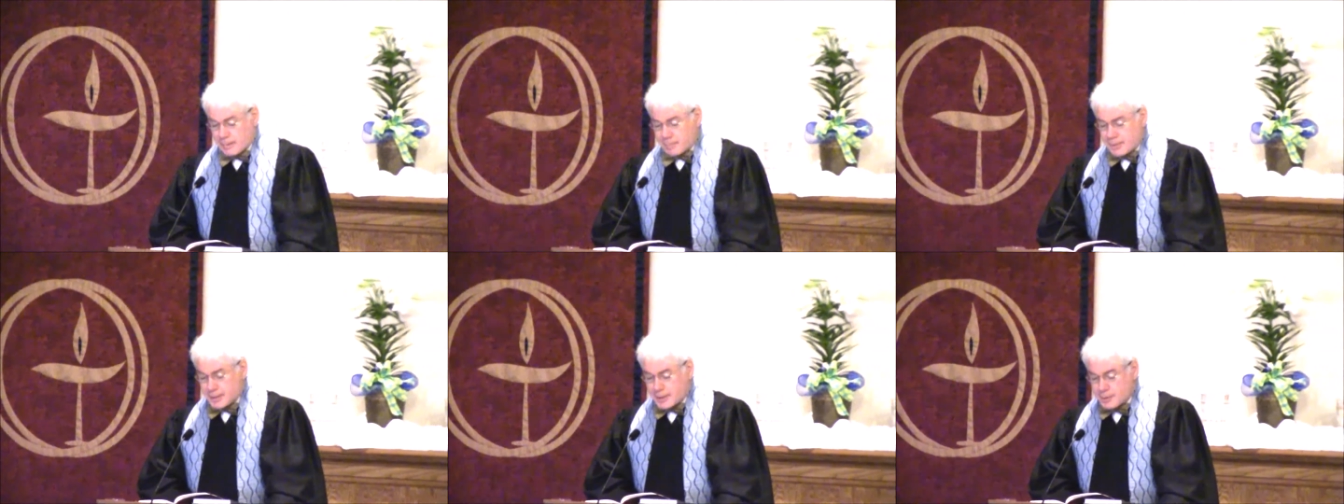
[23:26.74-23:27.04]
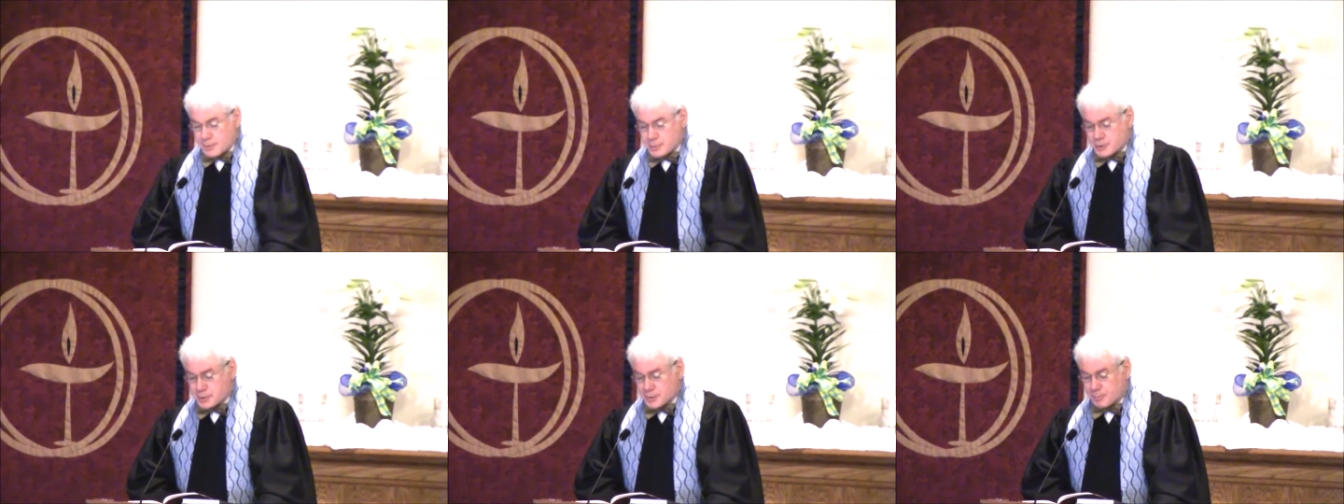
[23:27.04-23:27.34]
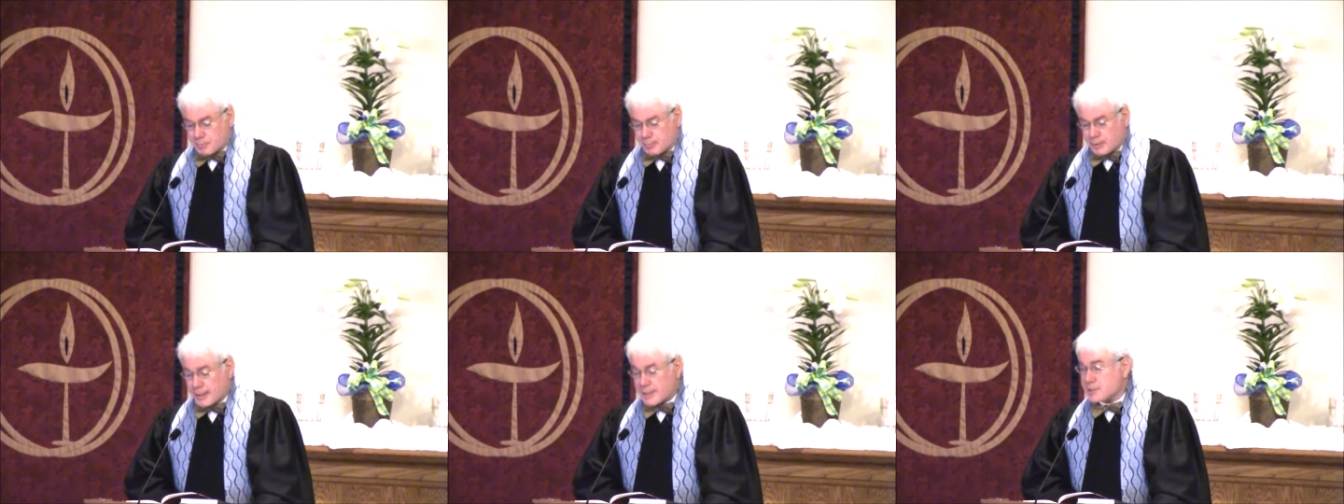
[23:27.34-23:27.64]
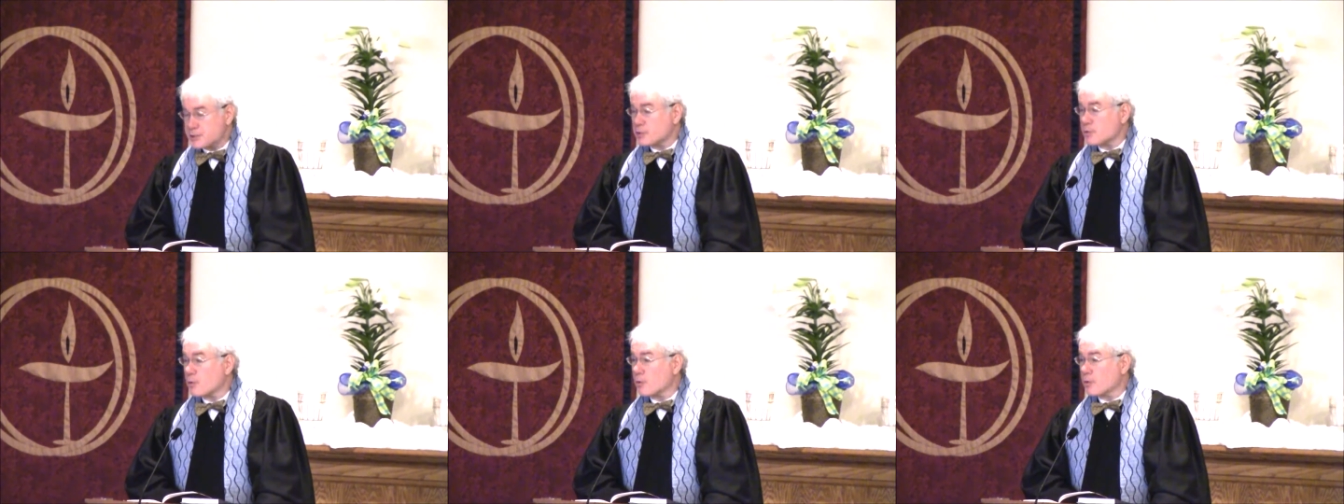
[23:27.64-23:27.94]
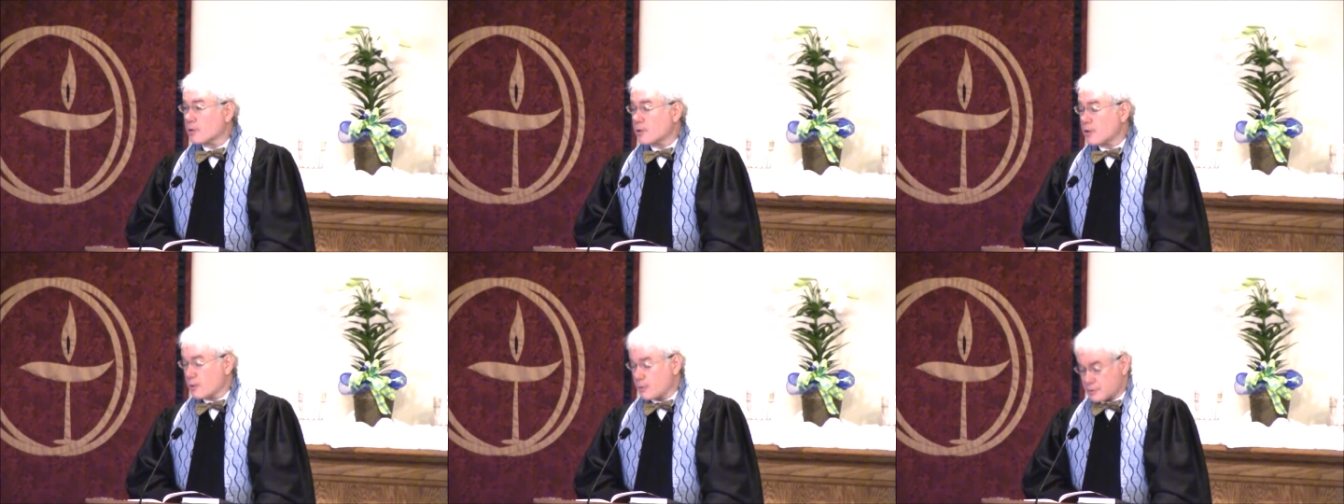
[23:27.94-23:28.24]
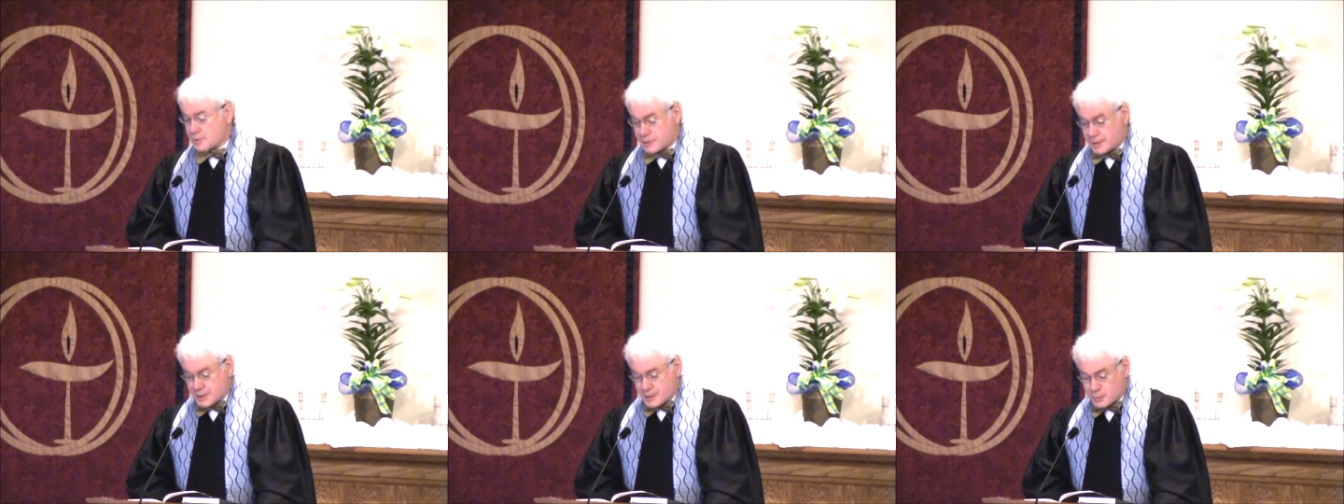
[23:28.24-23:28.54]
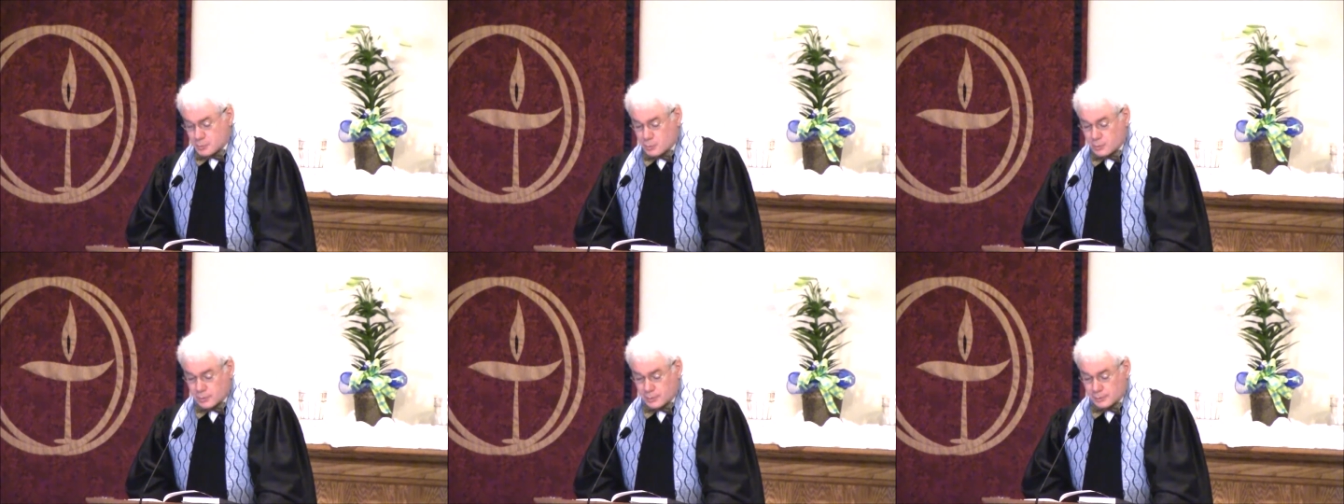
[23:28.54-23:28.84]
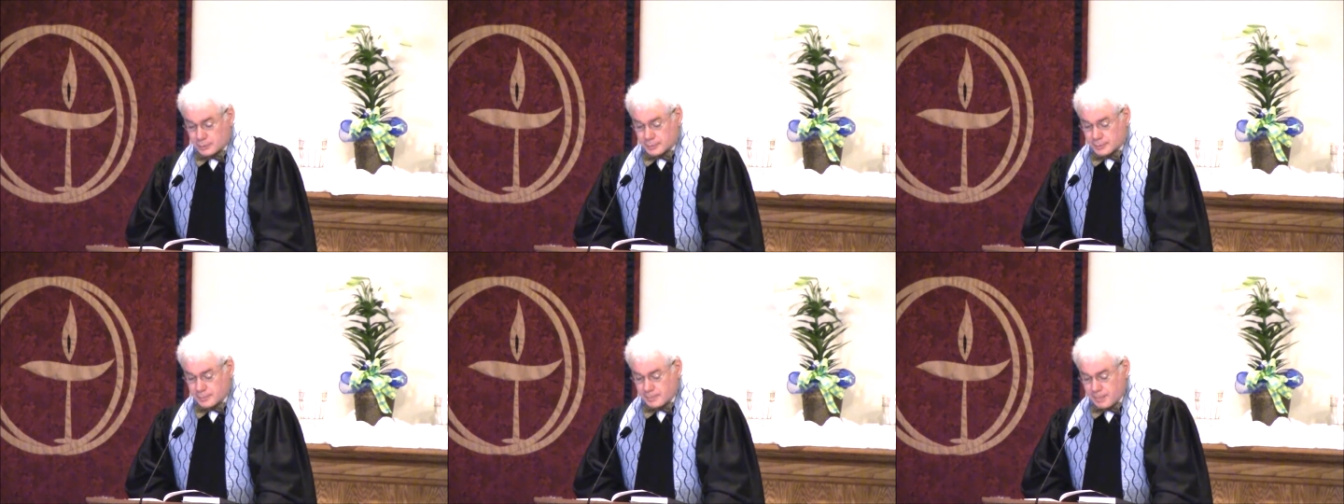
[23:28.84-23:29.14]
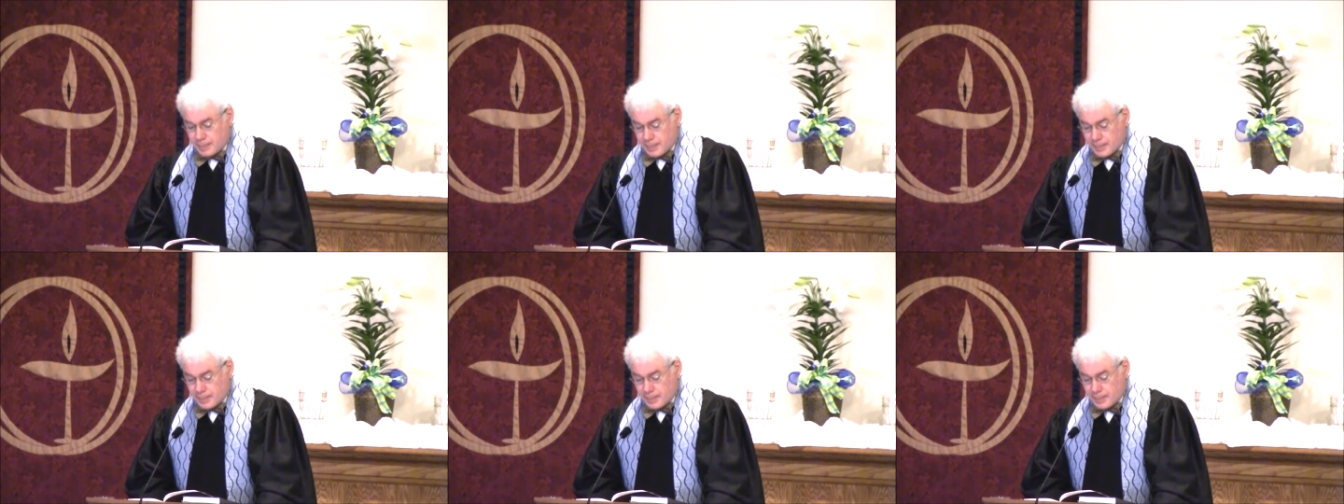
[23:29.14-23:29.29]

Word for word: be used to bless or curse this world.